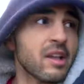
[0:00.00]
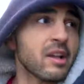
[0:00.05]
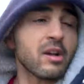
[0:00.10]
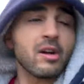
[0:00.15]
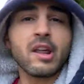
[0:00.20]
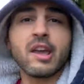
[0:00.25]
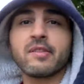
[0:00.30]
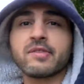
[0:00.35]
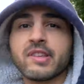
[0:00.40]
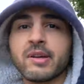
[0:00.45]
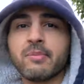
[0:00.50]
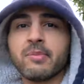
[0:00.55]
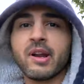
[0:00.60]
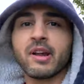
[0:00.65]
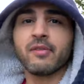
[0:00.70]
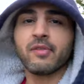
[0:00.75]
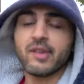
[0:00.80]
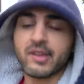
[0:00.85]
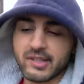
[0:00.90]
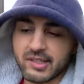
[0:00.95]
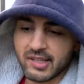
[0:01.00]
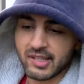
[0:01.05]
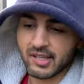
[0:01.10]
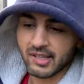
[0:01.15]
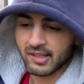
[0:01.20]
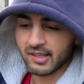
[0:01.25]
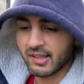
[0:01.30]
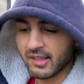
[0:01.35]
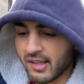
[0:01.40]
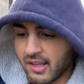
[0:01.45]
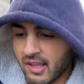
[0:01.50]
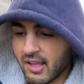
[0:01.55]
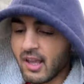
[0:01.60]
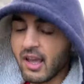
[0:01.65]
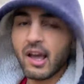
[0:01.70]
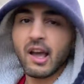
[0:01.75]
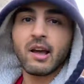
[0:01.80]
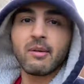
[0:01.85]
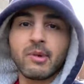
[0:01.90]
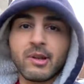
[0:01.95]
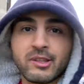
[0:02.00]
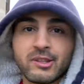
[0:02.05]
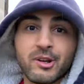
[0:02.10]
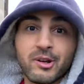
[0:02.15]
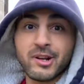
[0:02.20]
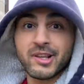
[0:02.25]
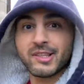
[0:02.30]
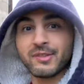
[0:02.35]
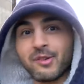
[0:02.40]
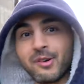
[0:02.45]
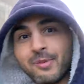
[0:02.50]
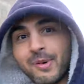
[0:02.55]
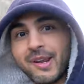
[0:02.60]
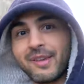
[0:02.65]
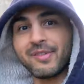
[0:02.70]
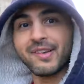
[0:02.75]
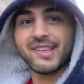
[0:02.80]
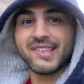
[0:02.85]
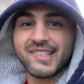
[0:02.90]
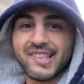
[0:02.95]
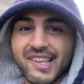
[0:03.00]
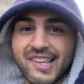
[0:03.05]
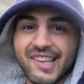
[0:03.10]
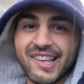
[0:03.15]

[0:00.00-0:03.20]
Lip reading: Gotta have some breakfast. How about donuts for breakfast?